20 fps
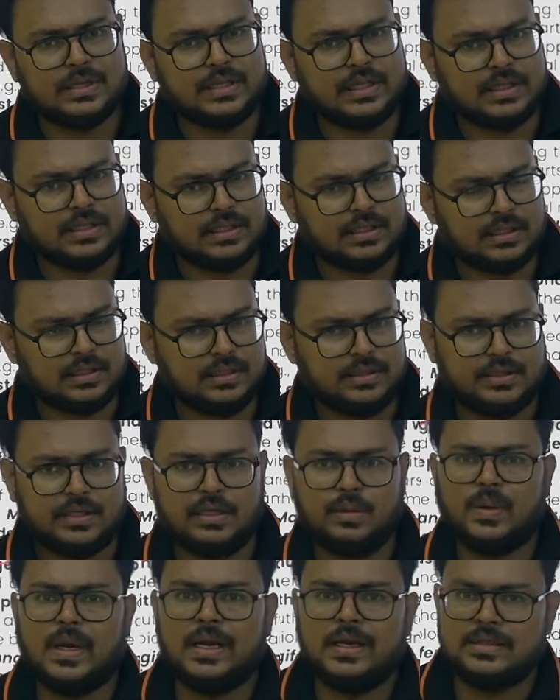thing,
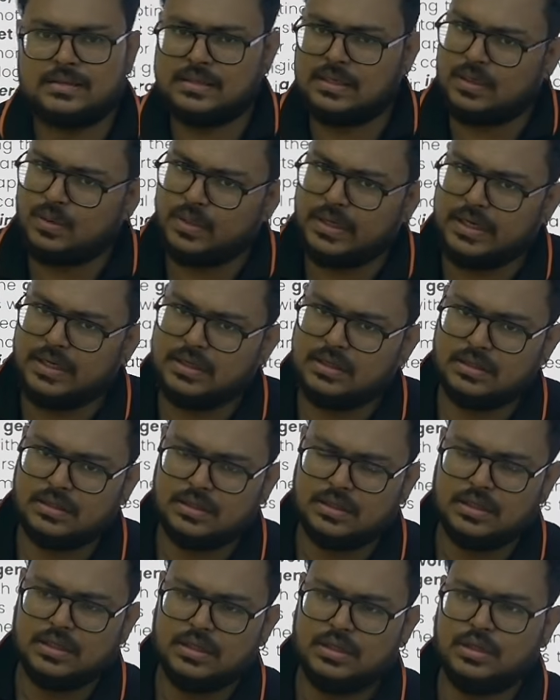that why it is required.
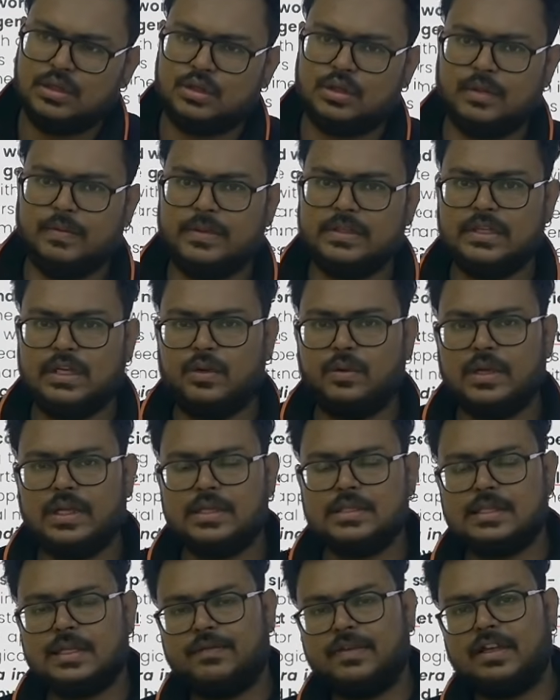So obviously you can
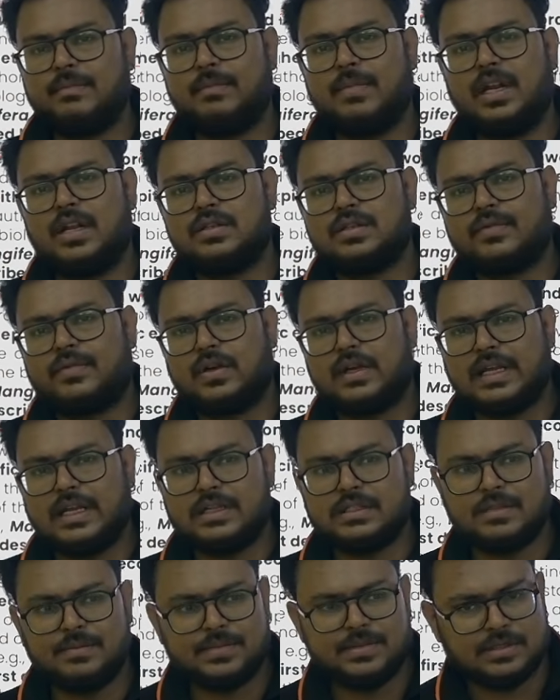say we have millions of
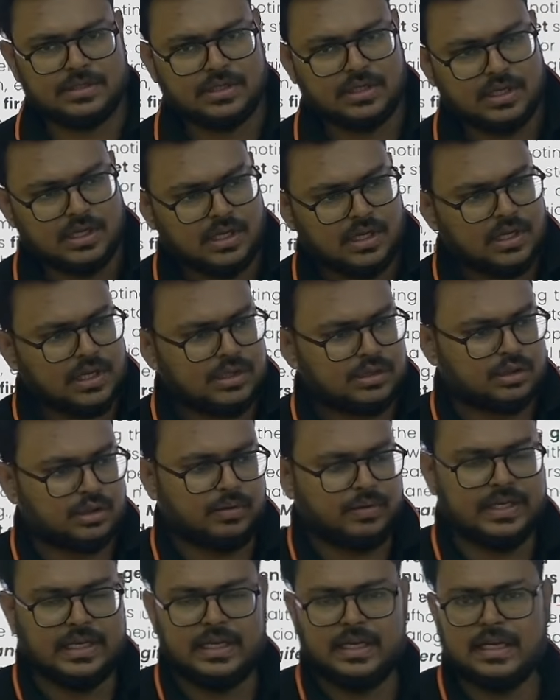organisms, so
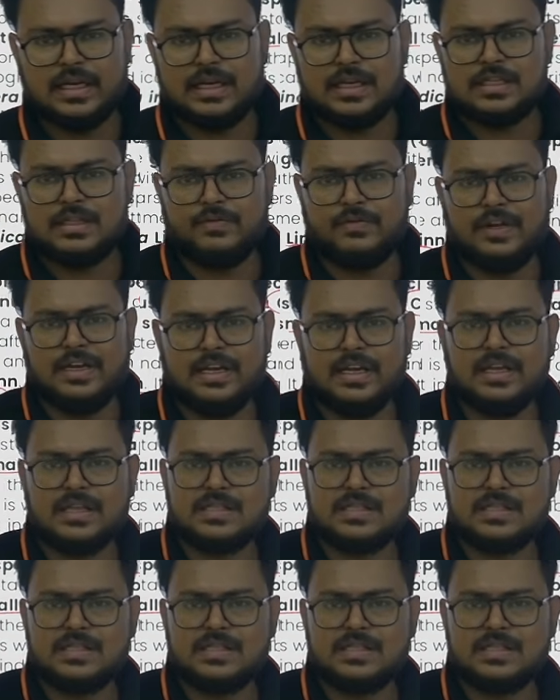we need a